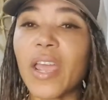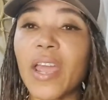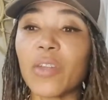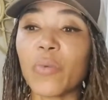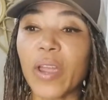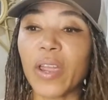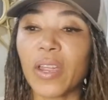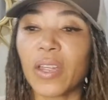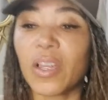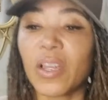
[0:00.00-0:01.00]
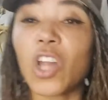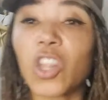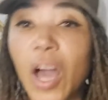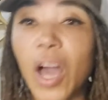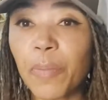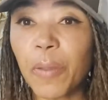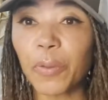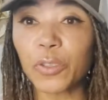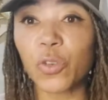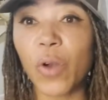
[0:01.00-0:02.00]
Anyway, a lot of
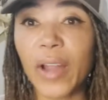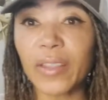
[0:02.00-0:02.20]
people tried